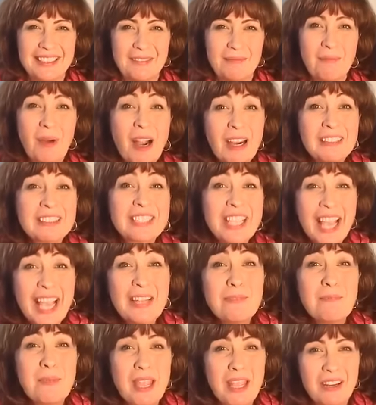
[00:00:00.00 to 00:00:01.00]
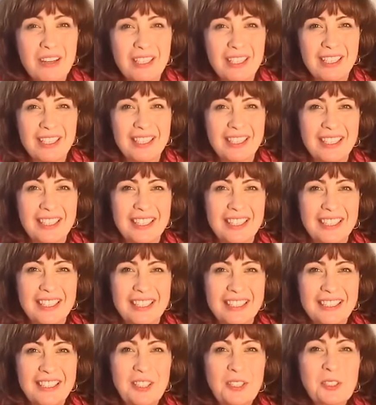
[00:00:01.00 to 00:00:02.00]
Martha and Mary.
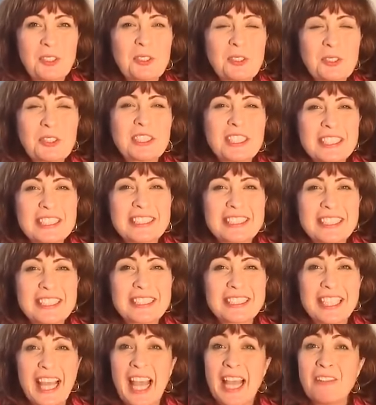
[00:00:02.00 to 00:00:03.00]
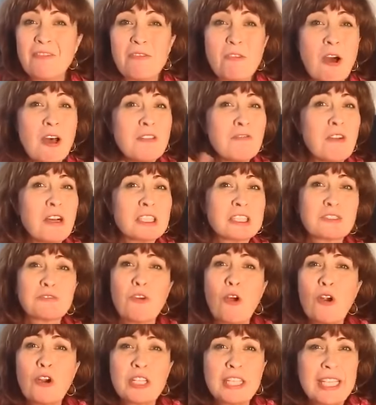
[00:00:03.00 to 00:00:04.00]
You know, two sisters. And one was
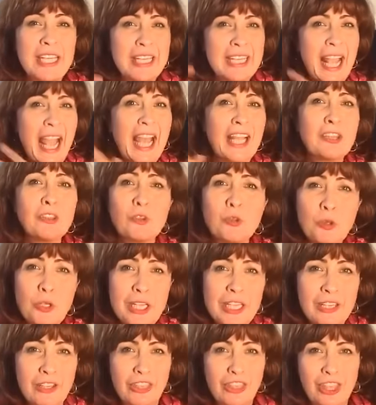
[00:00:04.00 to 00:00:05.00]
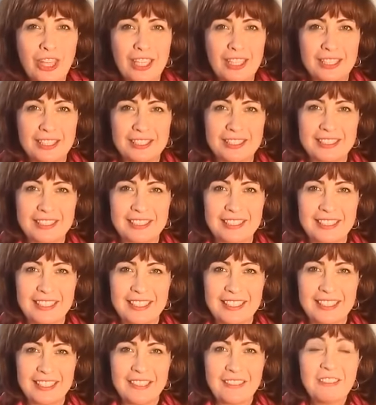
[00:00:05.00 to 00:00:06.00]
working and doing things
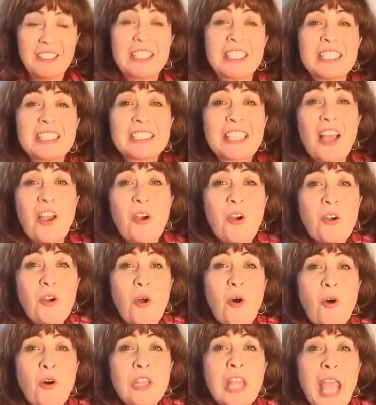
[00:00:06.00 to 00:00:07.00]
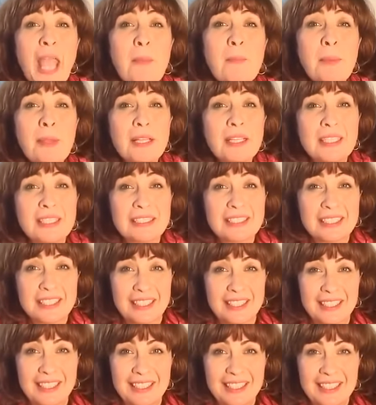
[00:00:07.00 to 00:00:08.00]
with her own
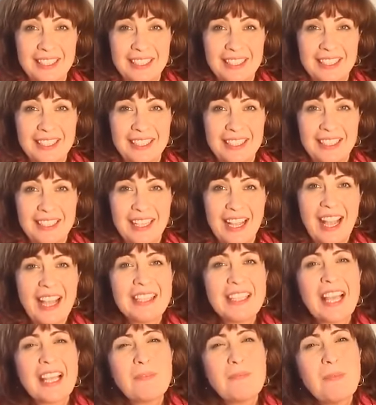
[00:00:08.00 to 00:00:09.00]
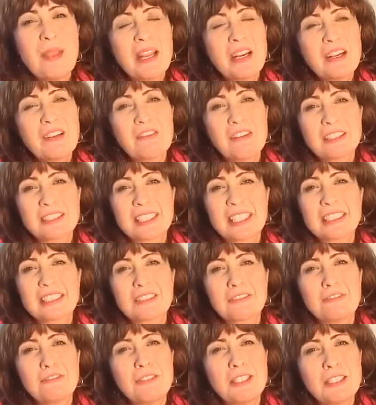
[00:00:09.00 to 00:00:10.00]
ability. And then Mary was at
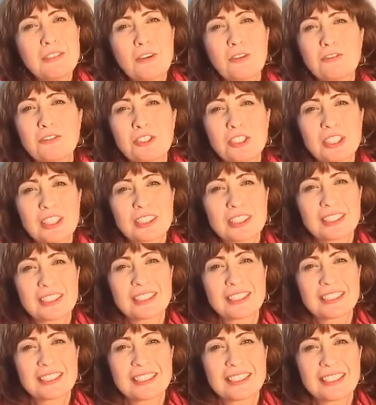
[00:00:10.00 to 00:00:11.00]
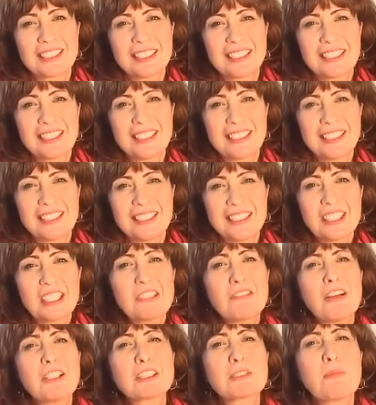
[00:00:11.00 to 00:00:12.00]
the feet of Jesus. She
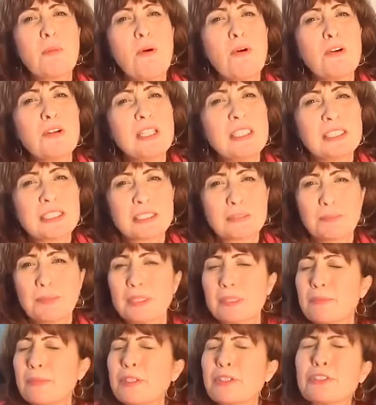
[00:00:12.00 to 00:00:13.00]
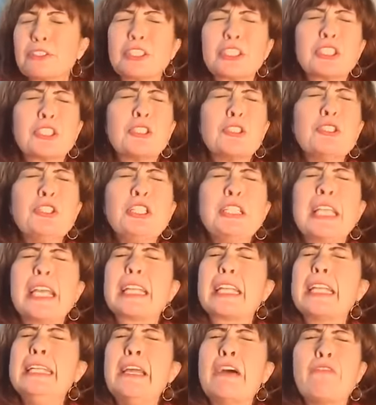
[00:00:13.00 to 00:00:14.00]
was poor in the Spirit because she couldn't
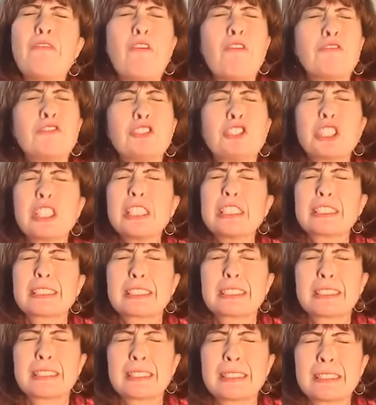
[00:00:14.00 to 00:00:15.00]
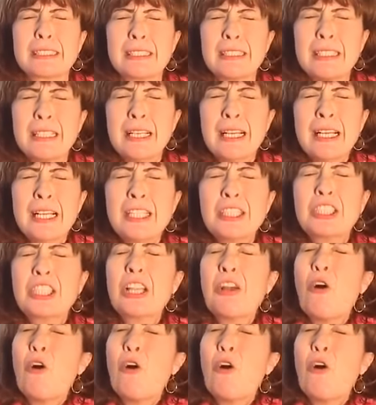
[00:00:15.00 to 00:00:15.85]
get enough of Jesus. She